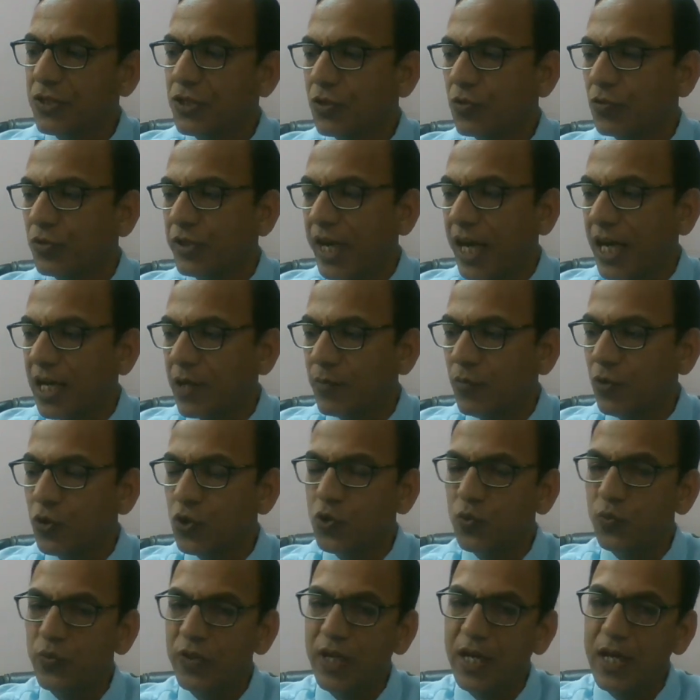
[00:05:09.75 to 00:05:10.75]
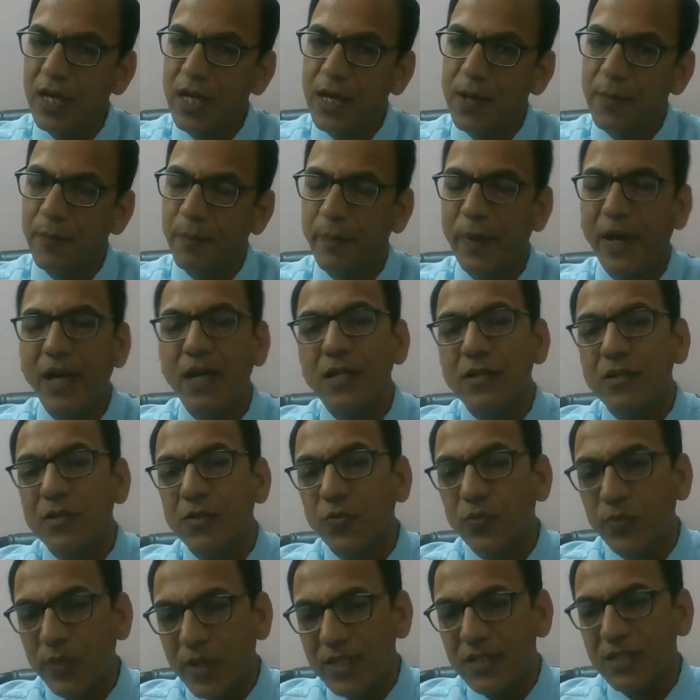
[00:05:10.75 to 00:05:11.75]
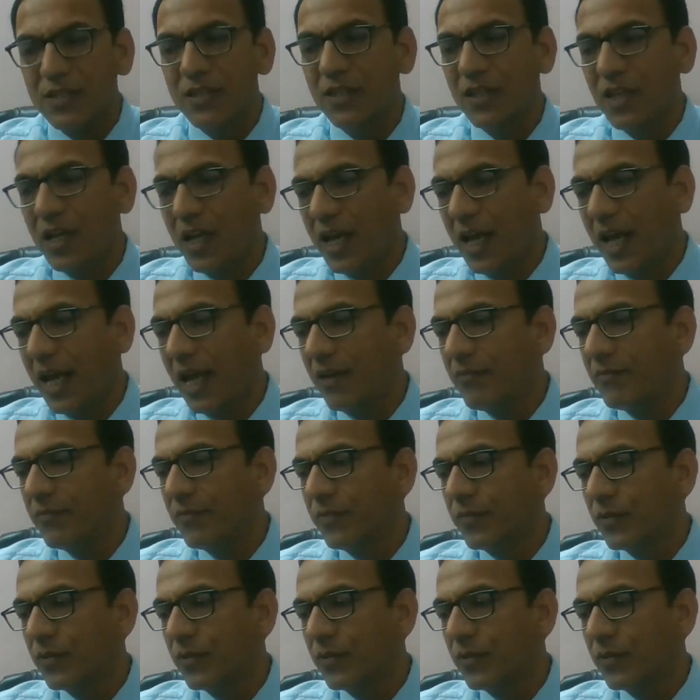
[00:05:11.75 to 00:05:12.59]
into the atmosphere, but first they have